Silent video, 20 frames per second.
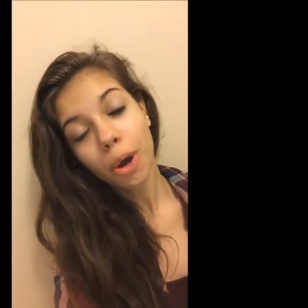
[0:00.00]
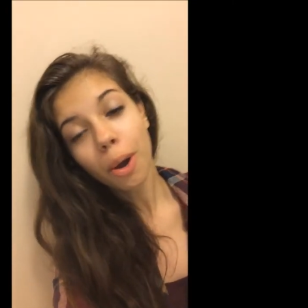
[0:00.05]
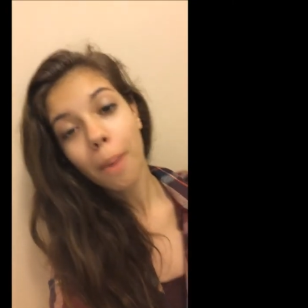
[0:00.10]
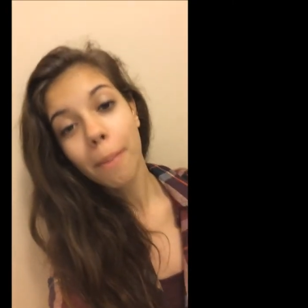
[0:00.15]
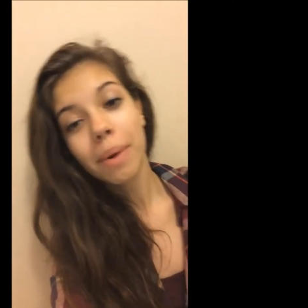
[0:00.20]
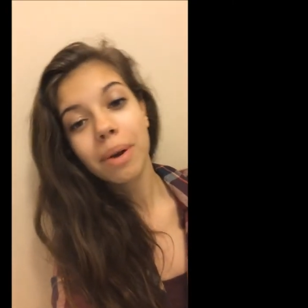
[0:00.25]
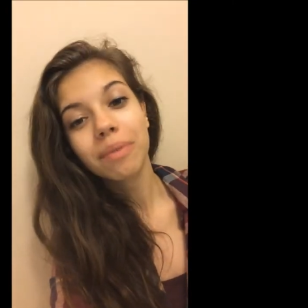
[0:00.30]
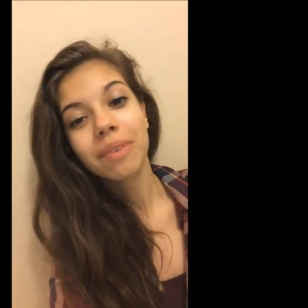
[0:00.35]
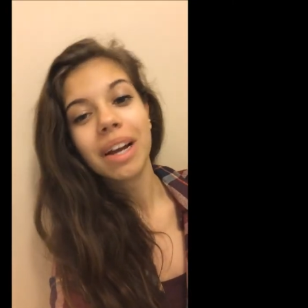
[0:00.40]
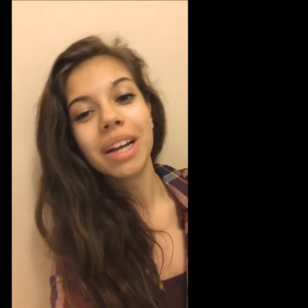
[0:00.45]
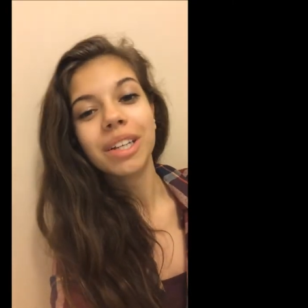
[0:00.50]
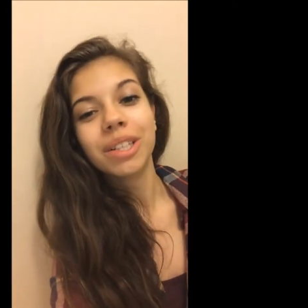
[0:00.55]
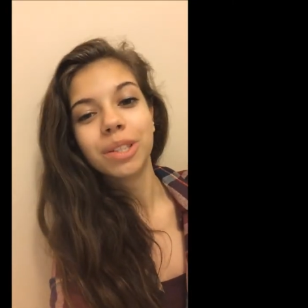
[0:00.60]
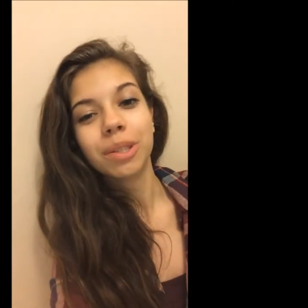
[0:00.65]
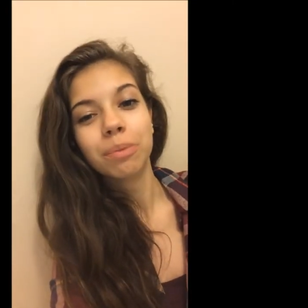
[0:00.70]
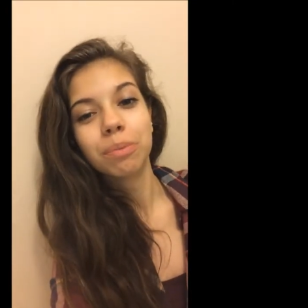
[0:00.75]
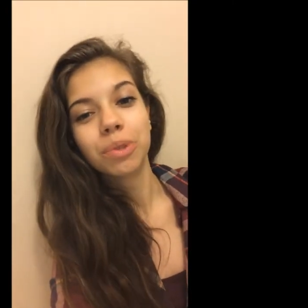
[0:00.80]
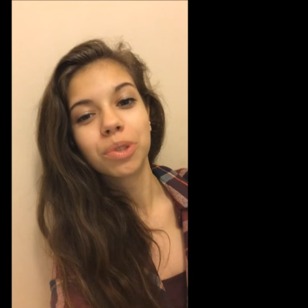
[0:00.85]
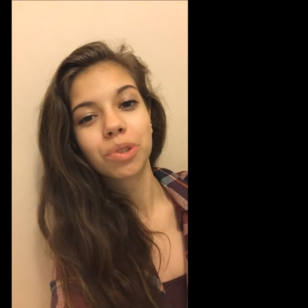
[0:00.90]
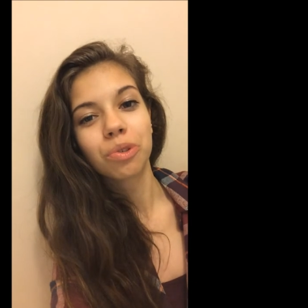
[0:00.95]
Comment, rate and
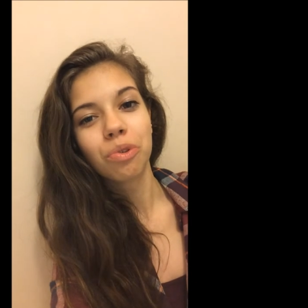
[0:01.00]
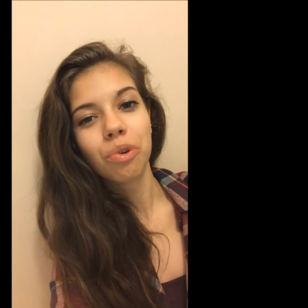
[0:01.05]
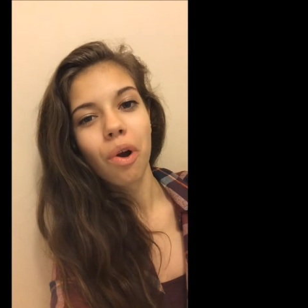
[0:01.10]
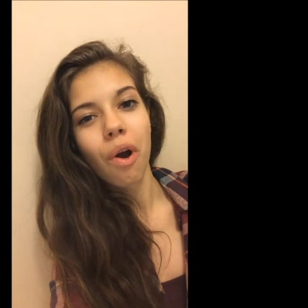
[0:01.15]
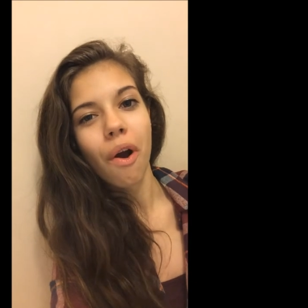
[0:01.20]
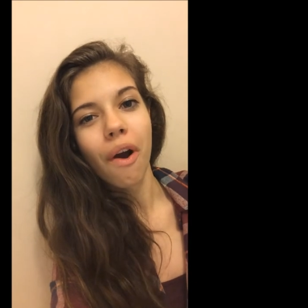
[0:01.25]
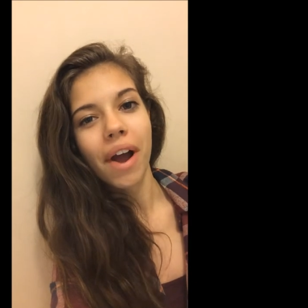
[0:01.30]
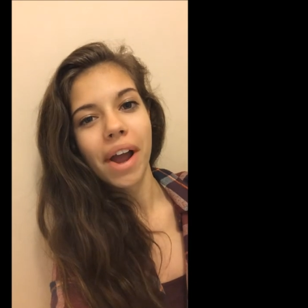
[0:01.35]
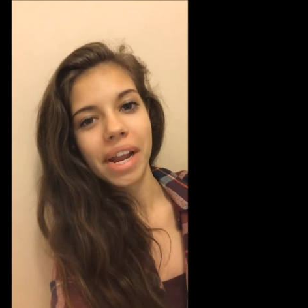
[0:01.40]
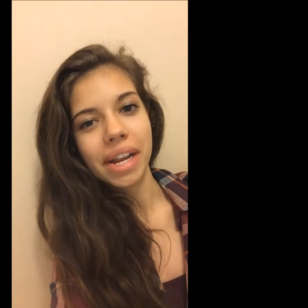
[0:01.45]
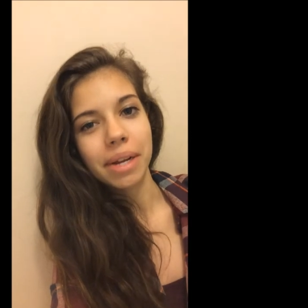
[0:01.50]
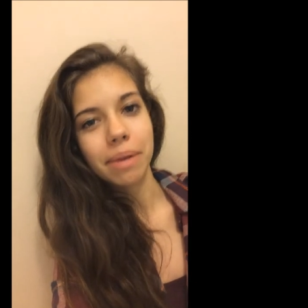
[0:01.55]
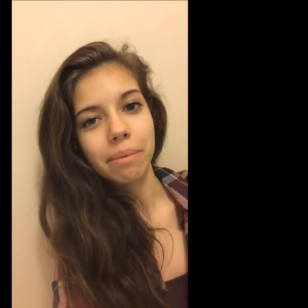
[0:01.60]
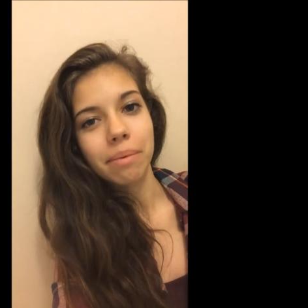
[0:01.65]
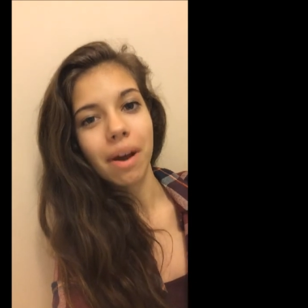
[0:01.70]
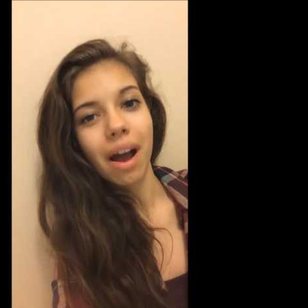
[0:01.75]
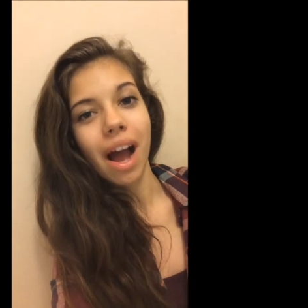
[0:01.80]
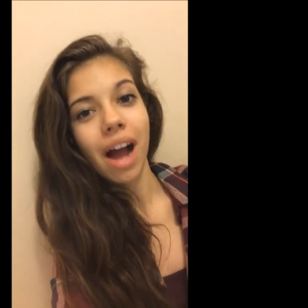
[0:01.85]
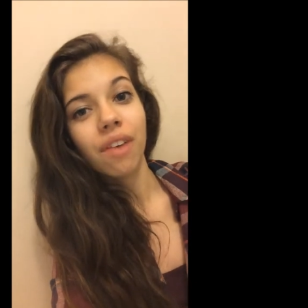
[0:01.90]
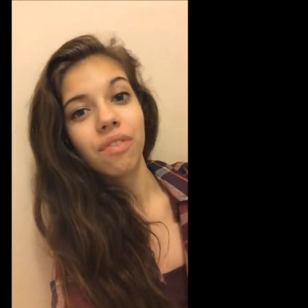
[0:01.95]
subscribe.
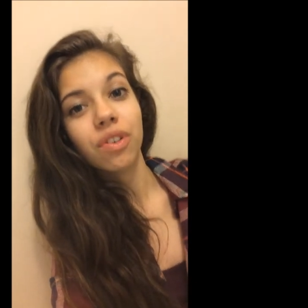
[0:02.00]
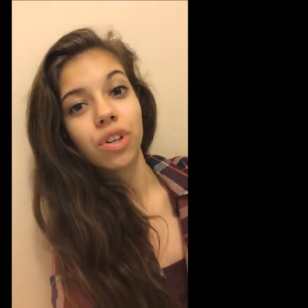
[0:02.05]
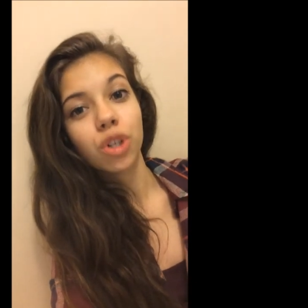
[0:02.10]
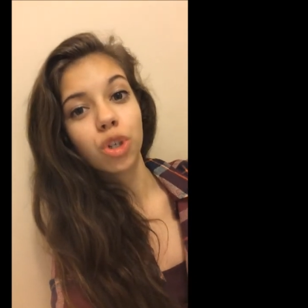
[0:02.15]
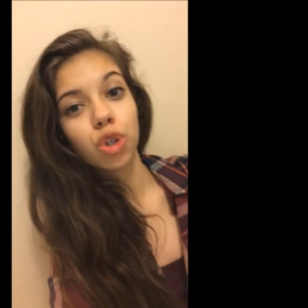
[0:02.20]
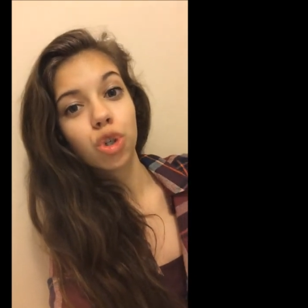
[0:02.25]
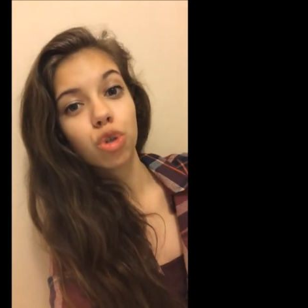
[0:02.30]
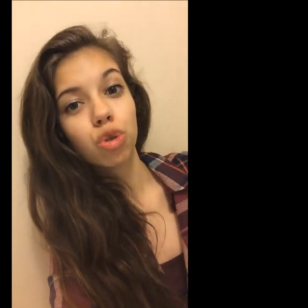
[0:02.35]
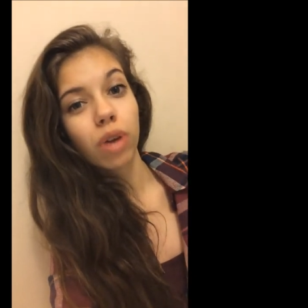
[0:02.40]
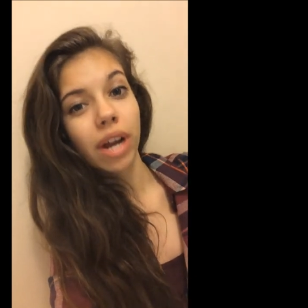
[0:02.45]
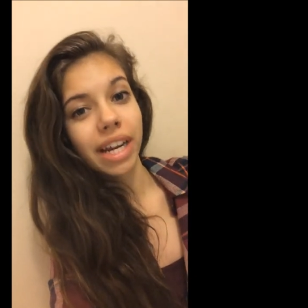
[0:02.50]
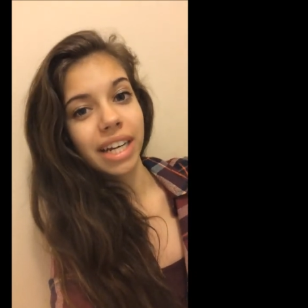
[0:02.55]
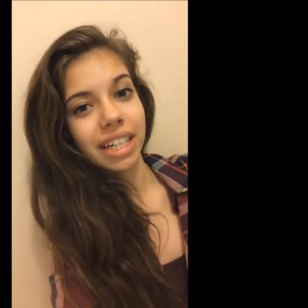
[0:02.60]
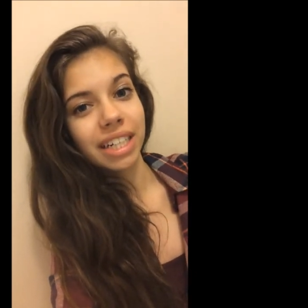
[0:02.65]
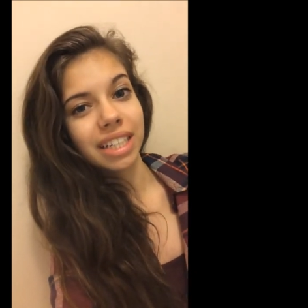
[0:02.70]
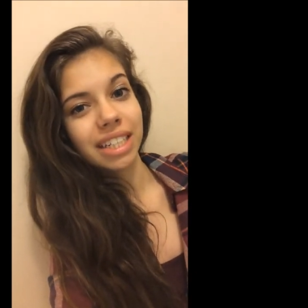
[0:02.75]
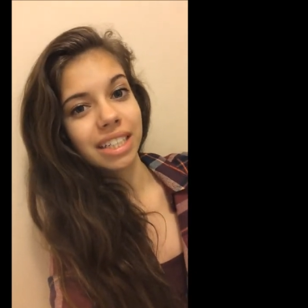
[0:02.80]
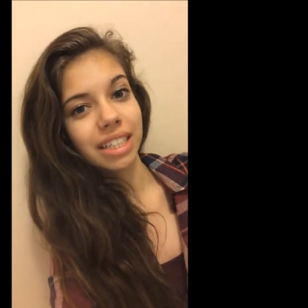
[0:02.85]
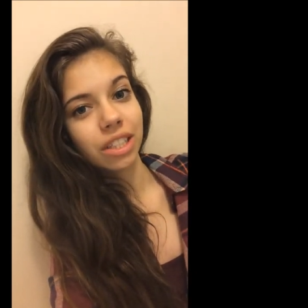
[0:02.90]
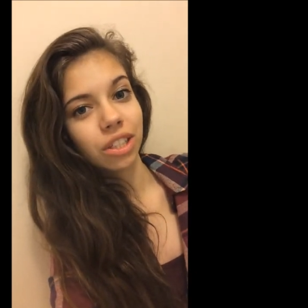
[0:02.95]
Have a great
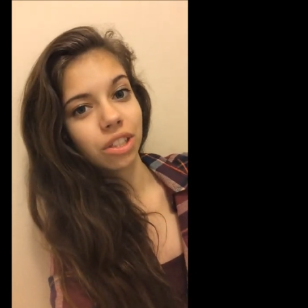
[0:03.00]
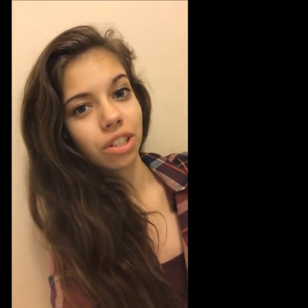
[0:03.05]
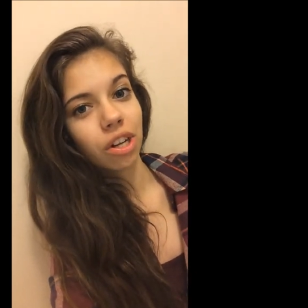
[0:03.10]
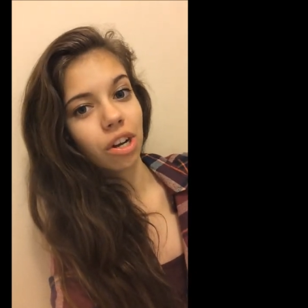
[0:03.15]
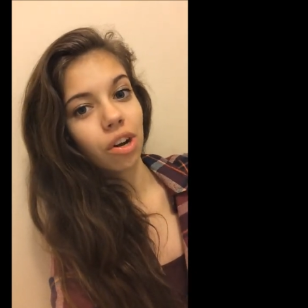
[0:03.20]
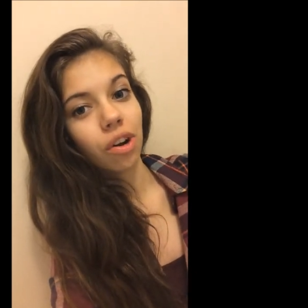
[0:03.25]
Easter,